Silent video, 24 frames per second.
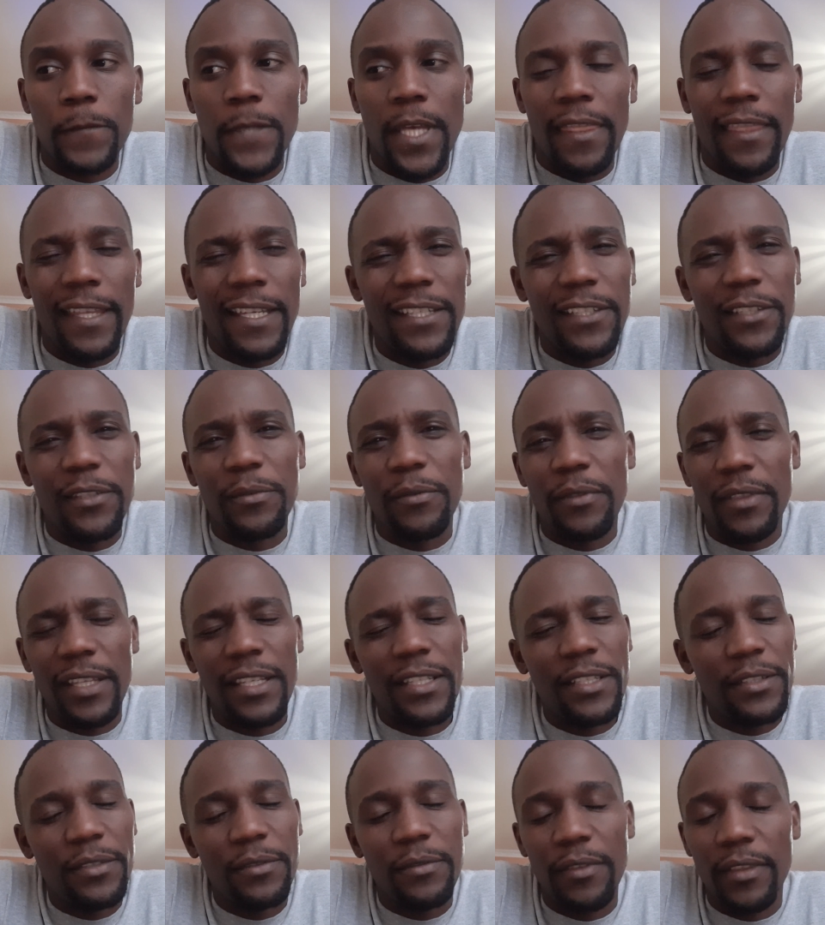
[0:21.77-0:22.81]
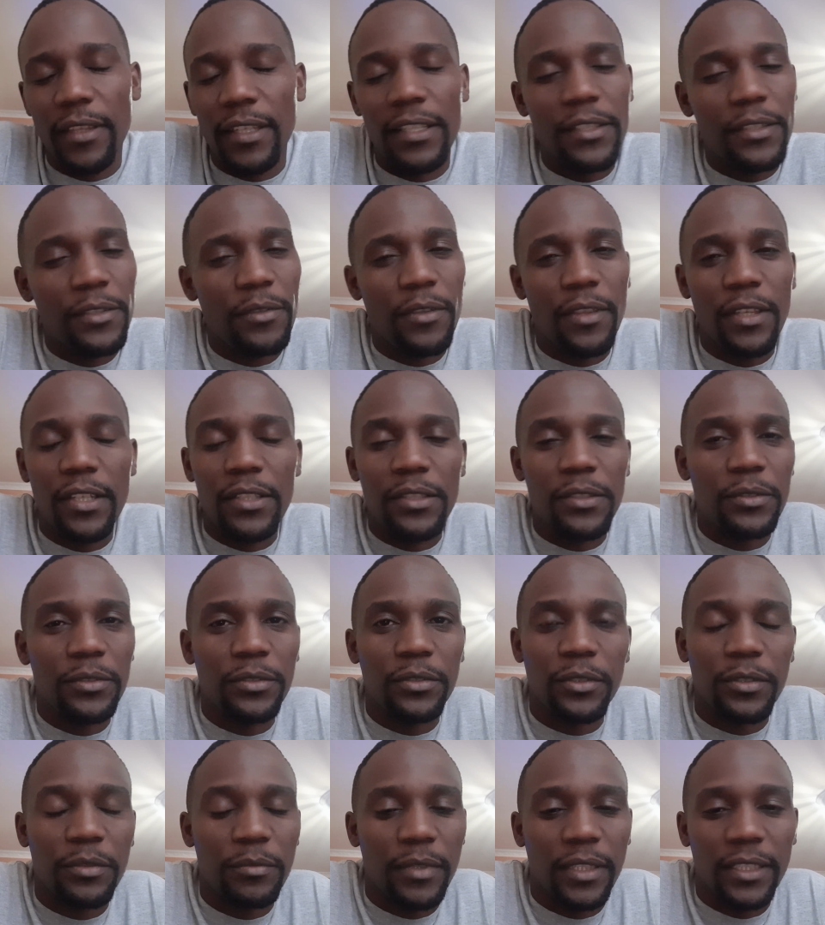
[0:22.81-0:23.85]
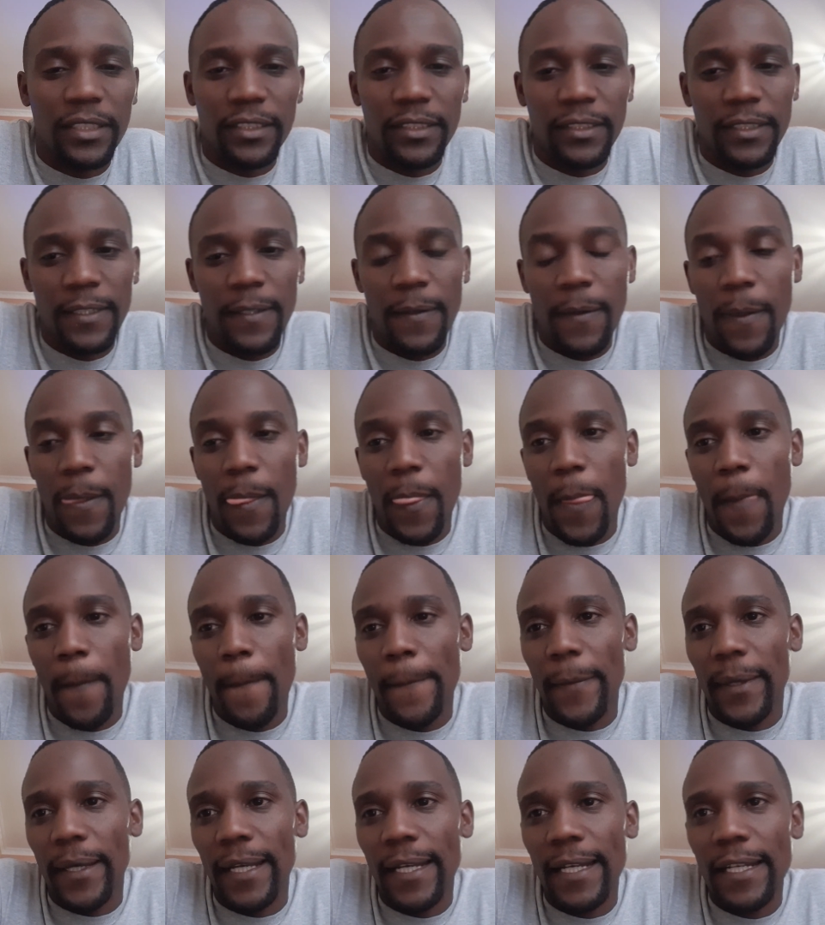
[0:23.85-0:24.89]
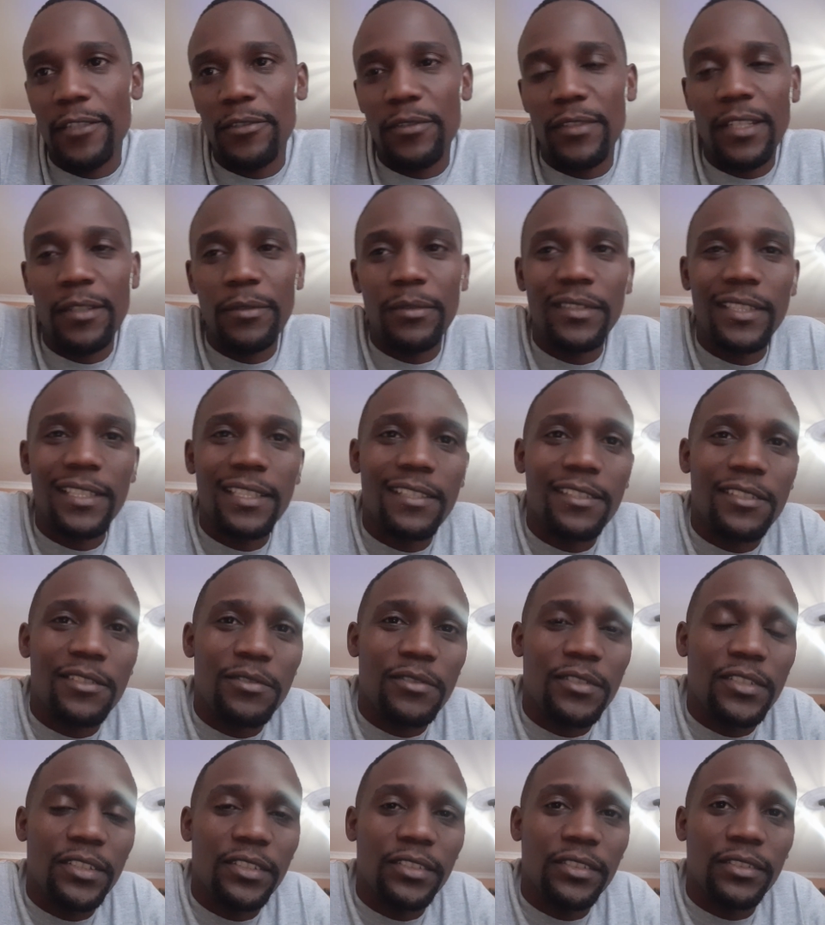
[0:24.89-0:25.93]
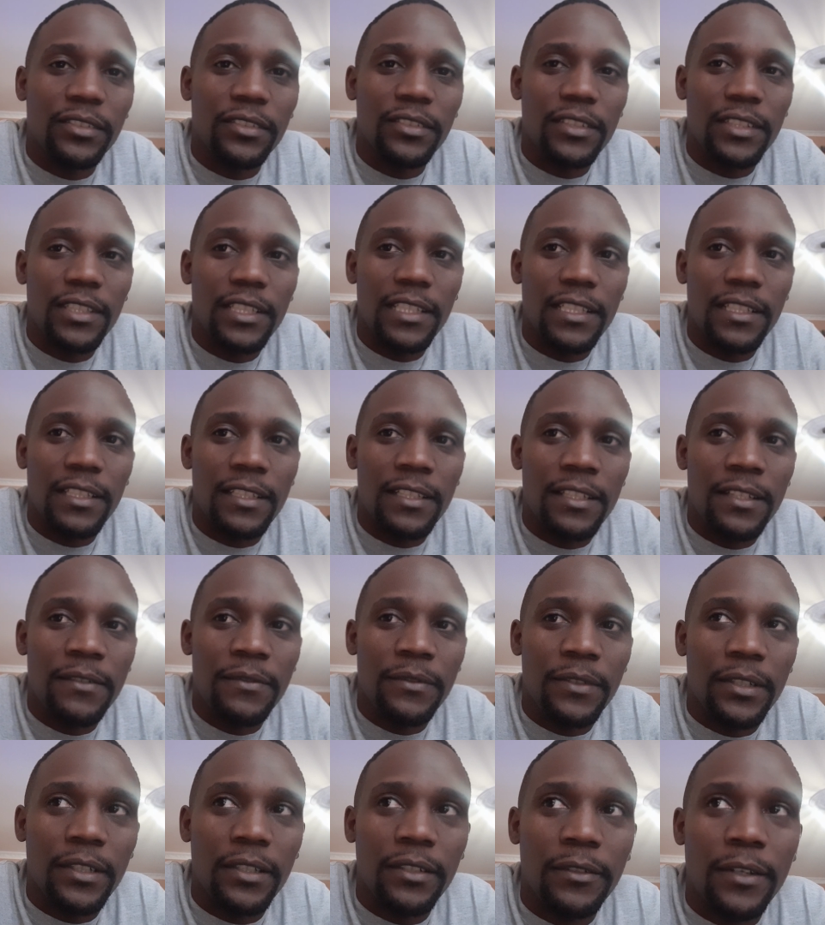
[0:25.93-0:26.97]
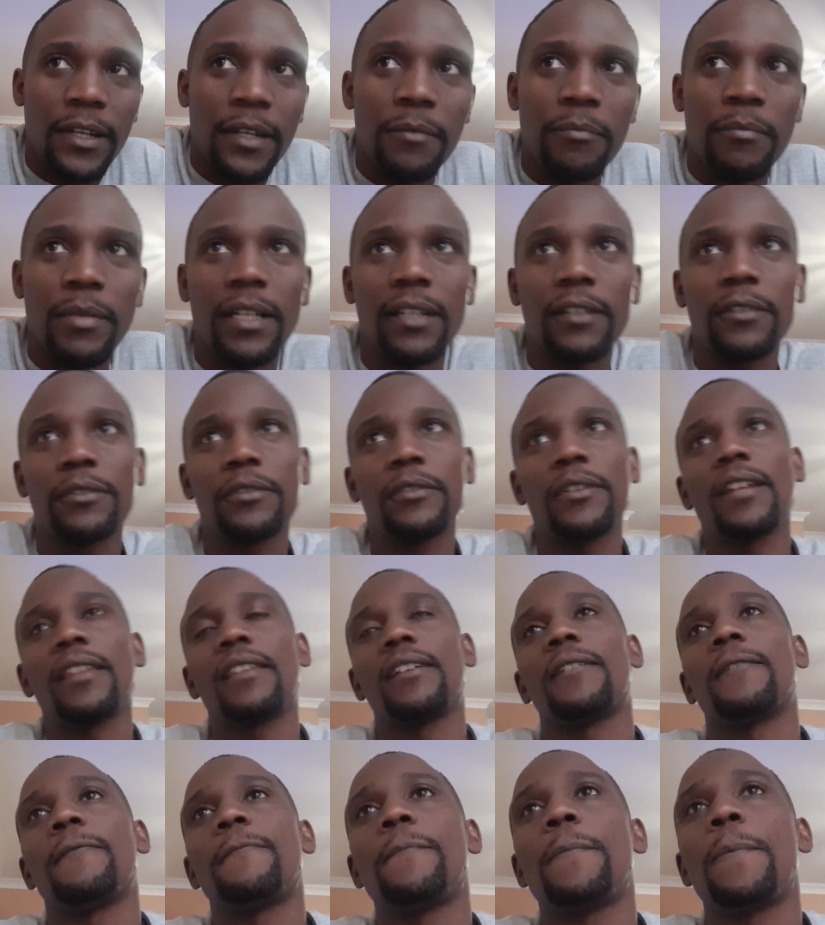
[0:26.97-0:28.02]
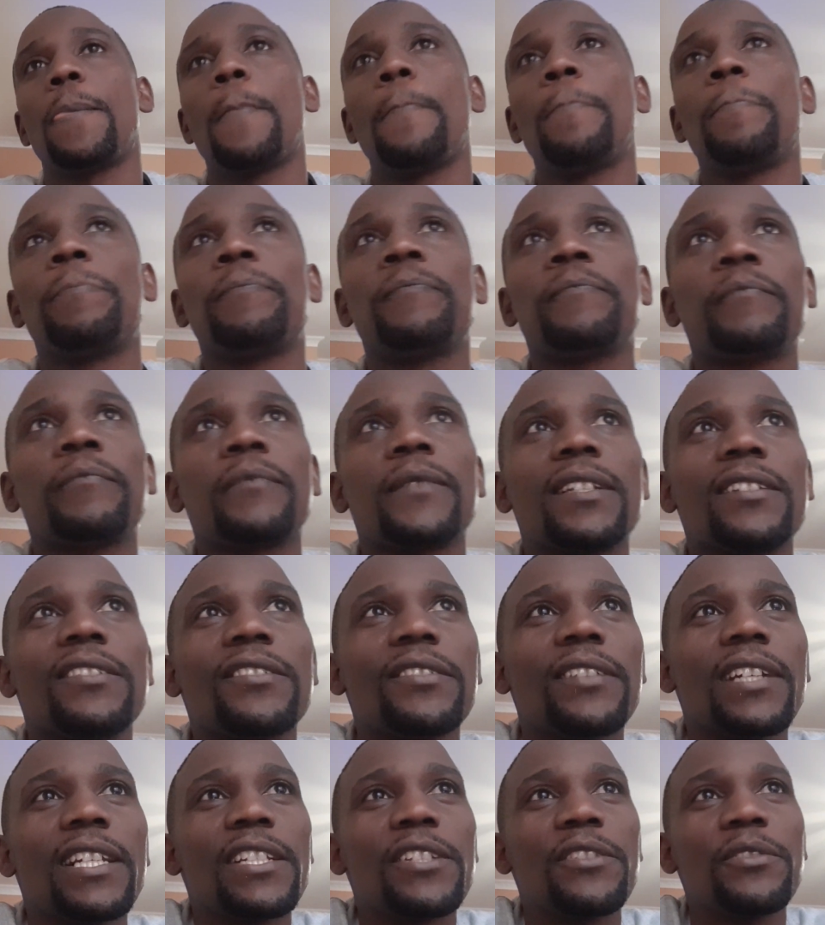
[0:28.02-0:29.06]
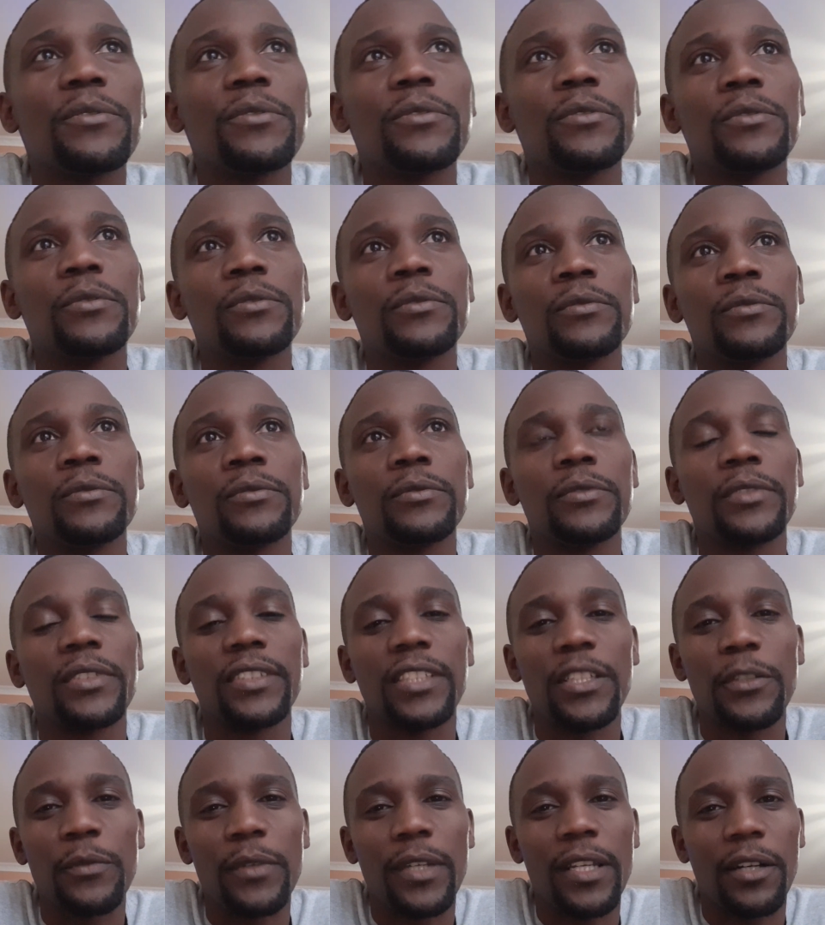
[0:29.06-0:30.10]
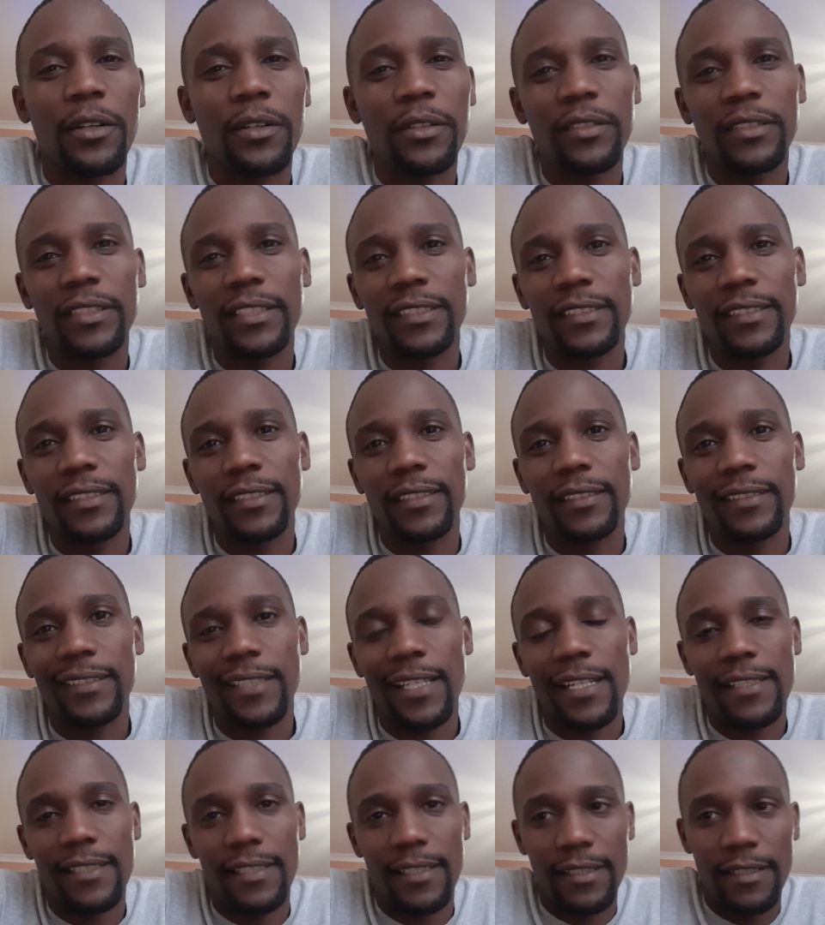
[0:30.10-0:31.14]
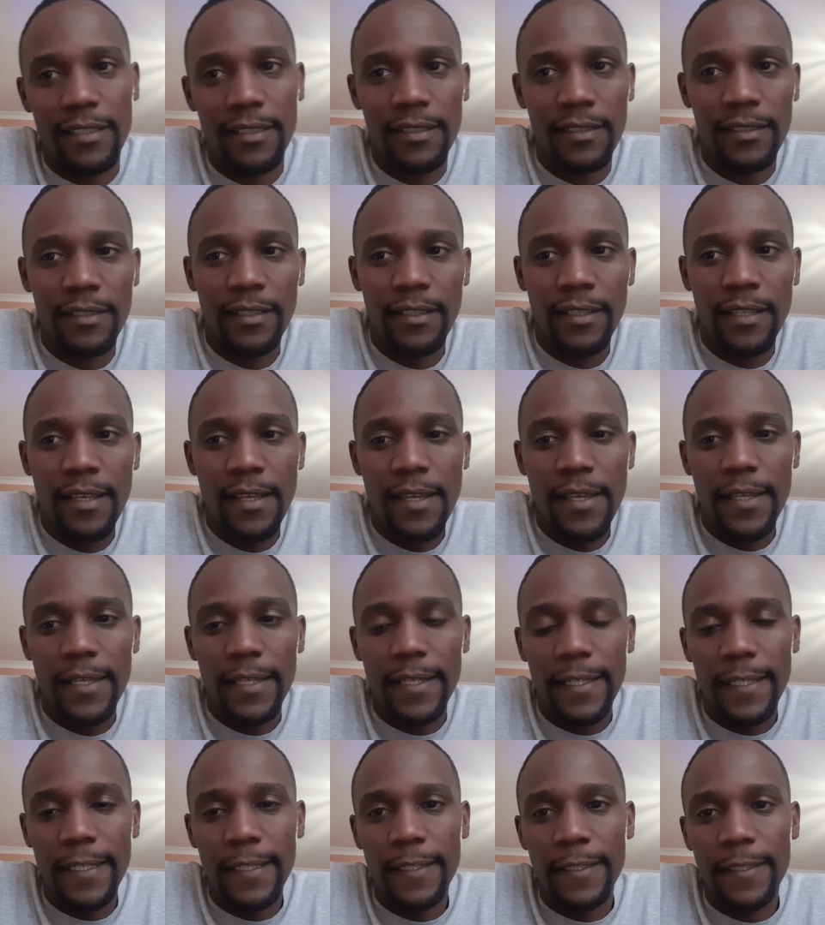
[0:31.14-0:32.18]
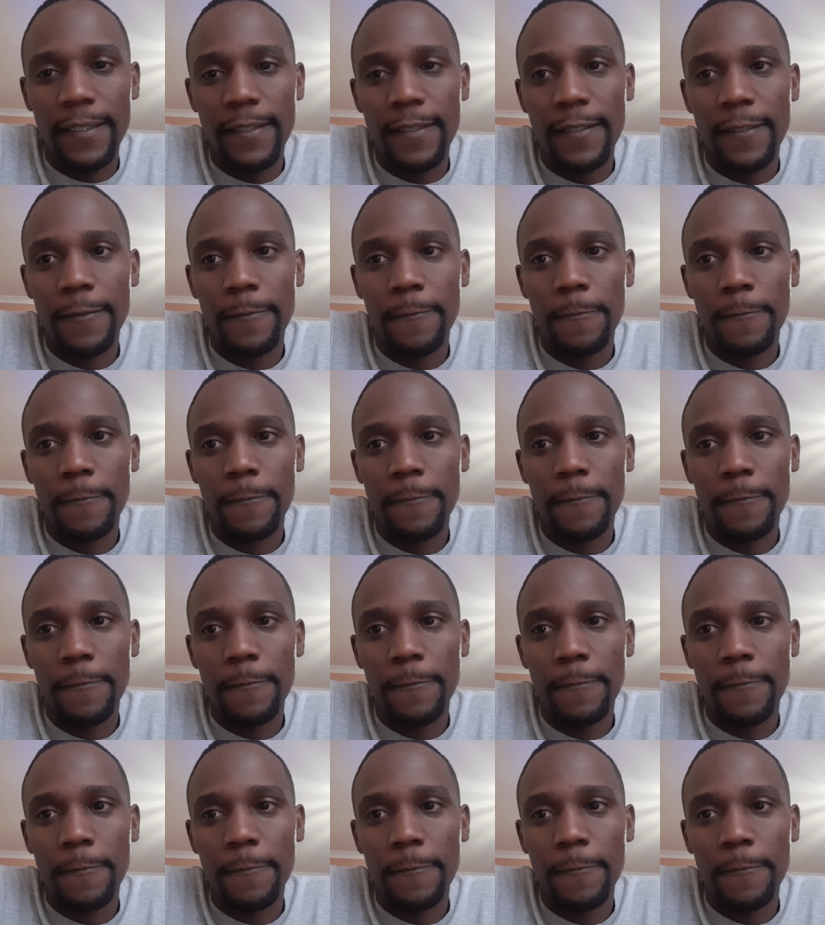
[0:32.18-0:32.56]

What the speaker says: Thank you, thank you, thank you, thank you so much. Today I wanted to just give a run back, or rather, try to see where all this started, and